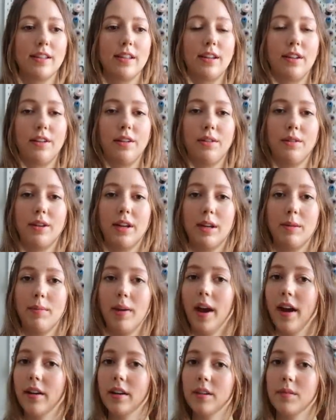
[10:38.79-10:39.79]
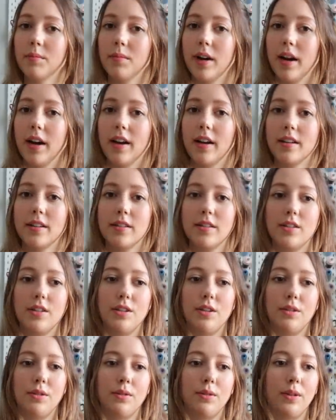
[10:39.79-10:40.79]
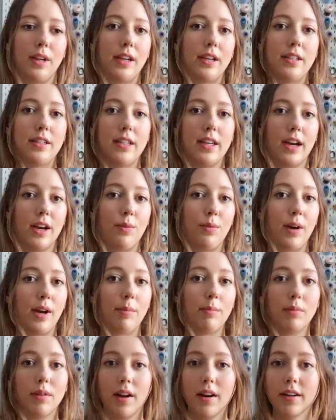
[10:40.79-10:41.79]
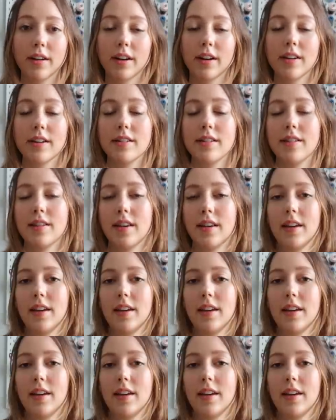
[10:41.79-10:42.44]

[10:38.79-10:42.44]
including pattern brands to like DIY bloggers.